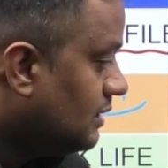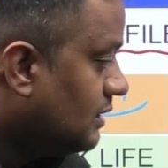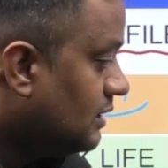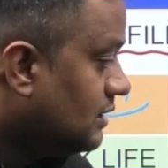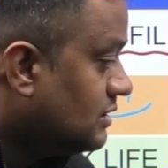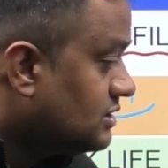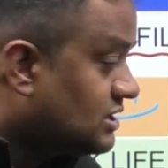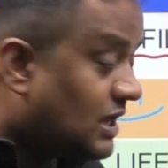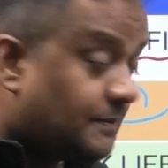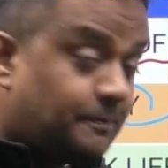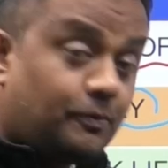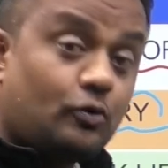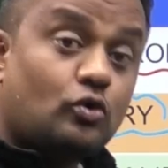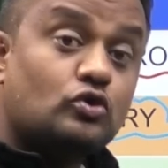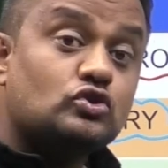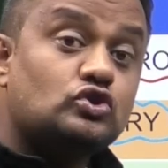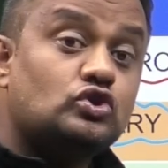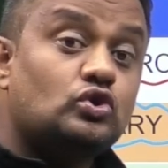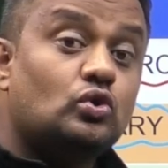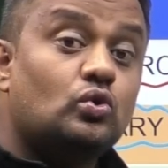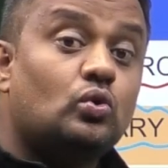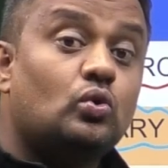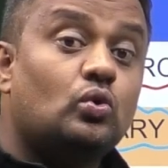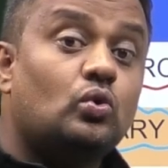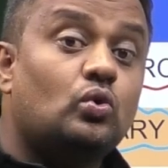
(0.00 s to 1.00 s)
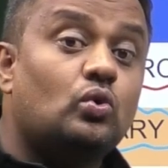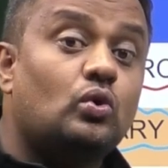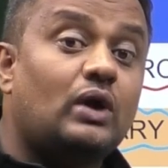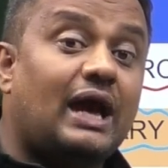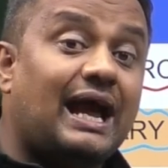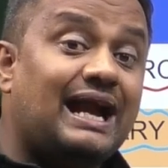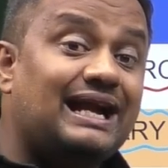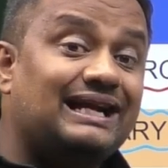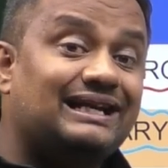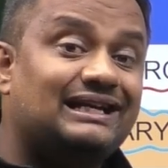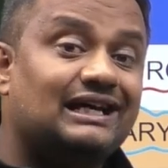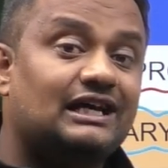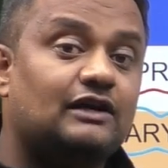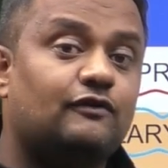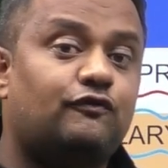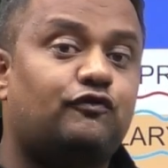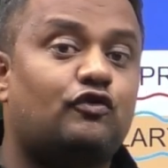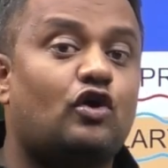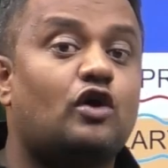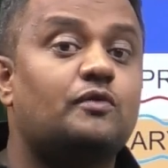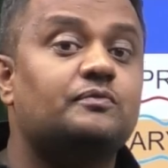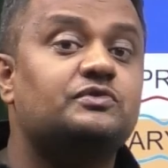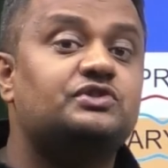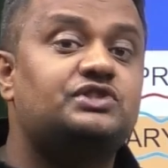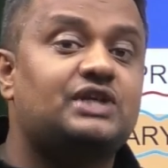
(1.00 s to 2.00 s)
Suppose you enter
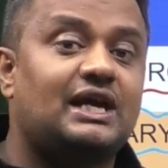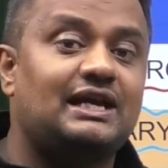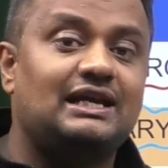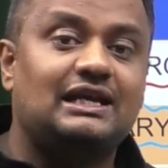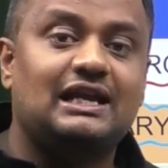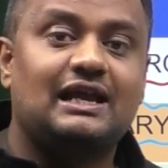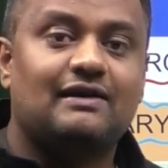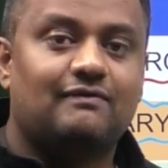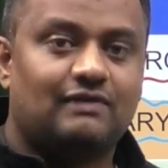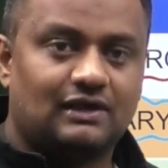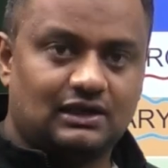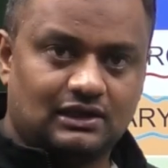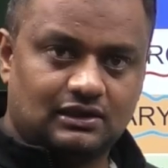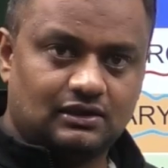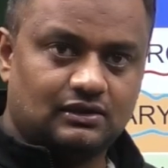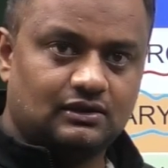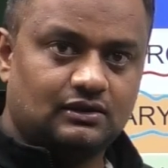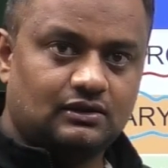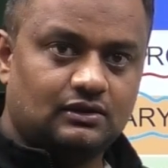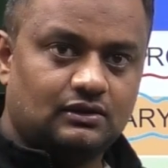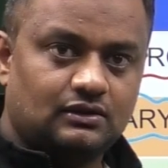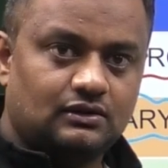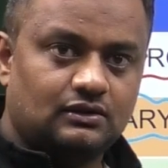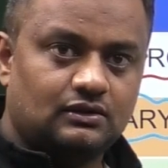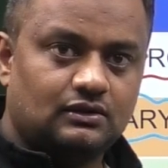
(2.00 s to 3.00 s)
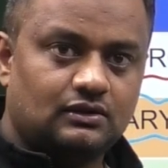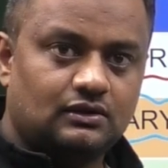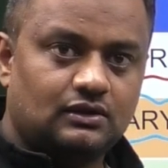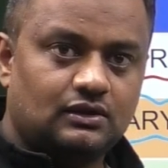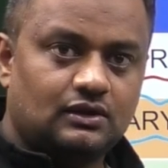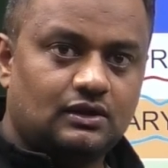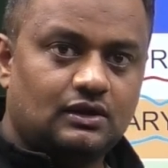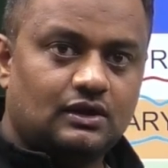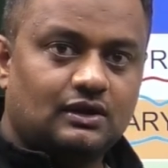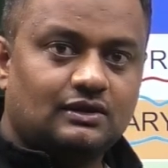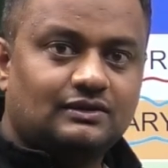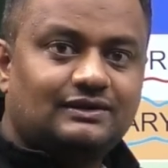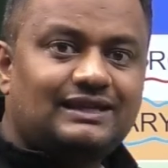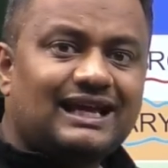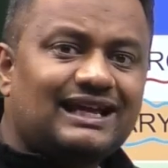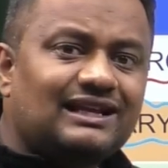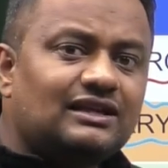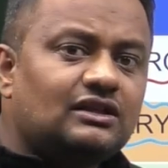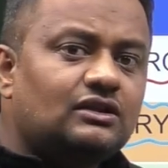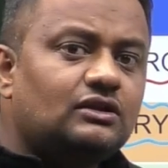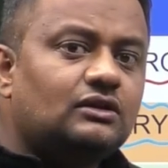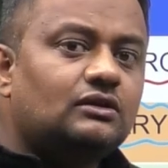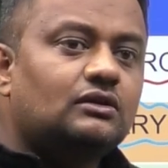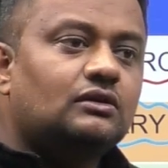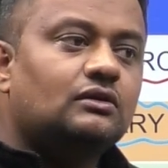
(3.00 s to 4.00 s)
from J.E. level,
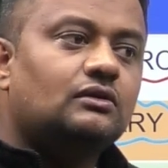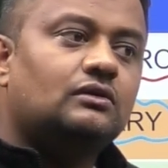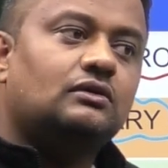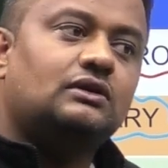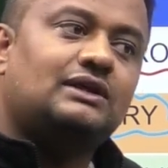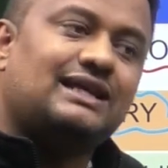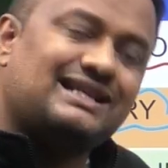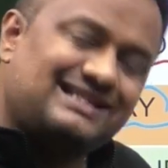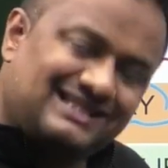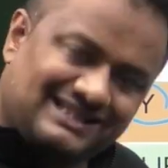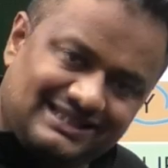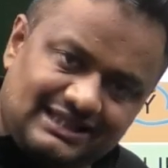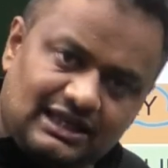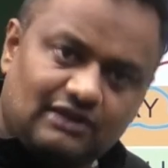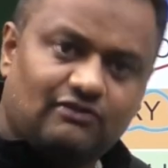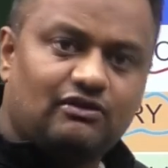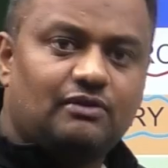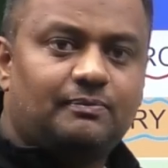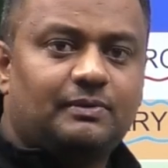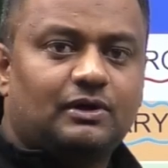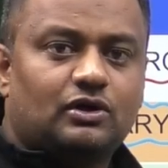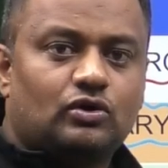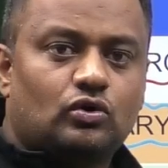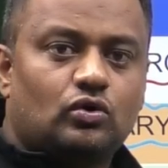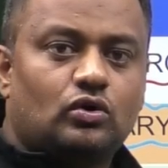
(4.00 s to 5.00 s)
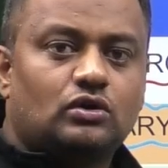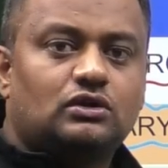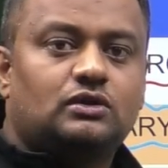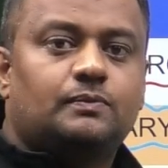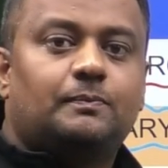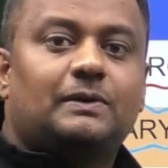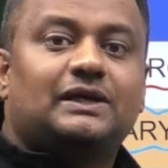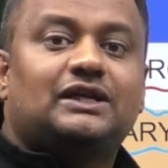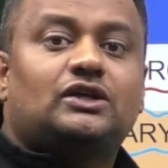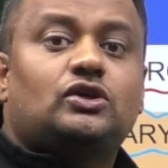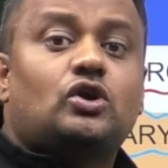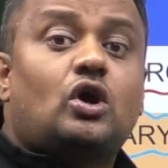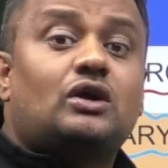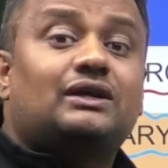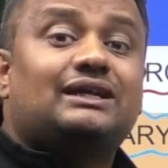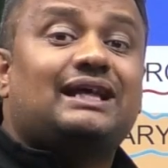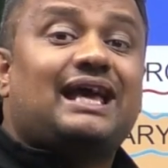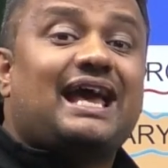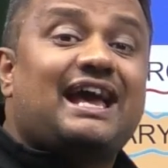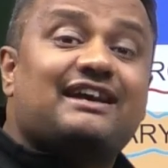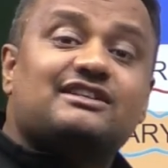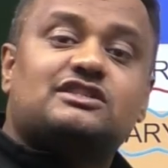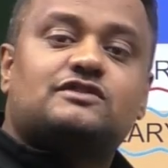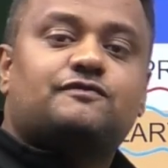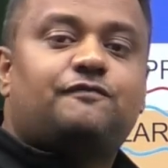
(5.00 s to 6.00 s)
then yes there will be growth but
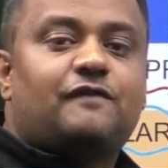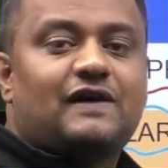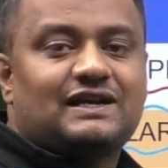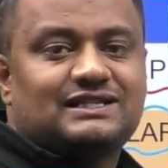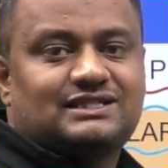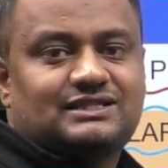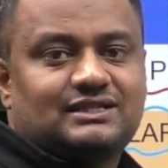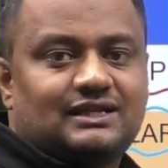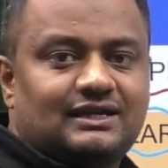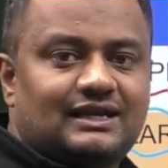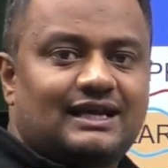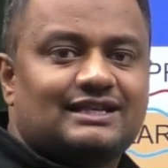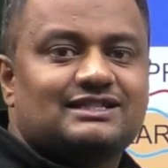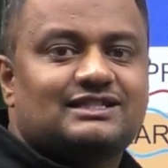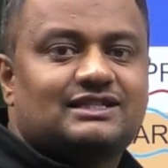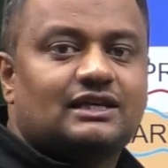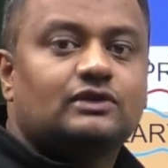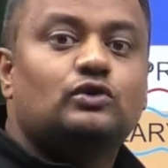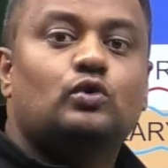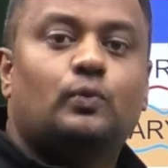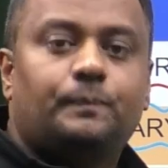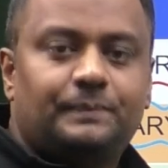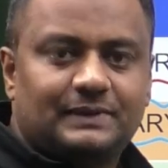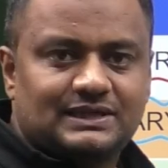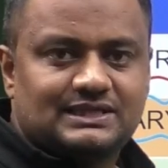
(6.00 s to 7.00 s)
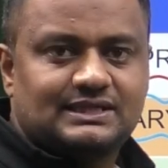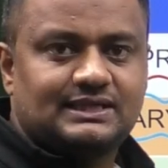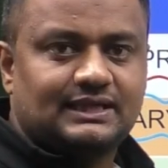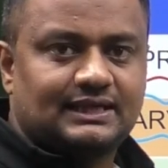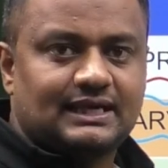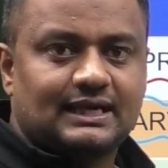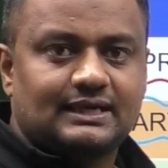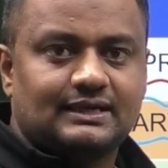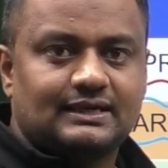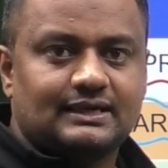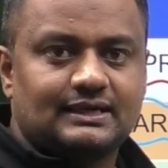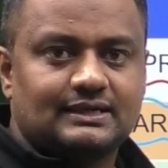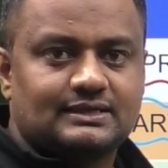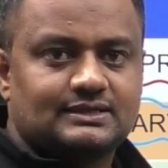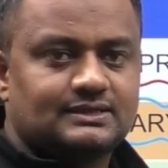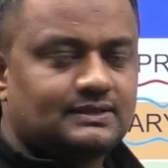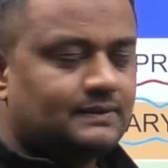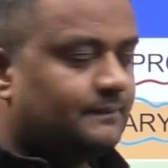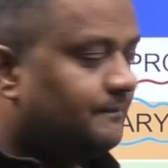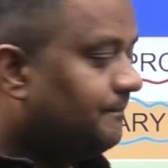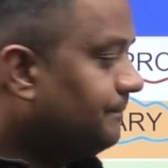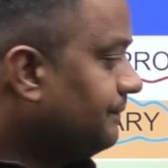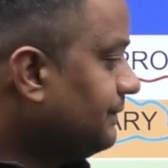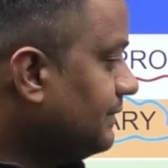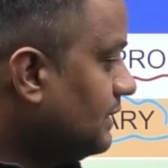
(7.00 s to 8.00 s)
not as faster as the UPSC candidates.